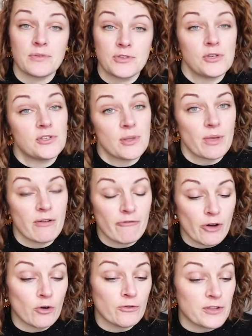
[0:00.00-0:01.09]
do something
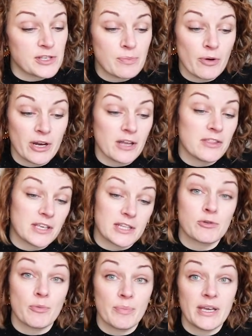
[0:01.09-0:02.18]
involved this spring. I think
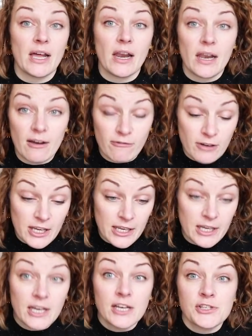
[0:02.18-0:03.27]
this would be lovely.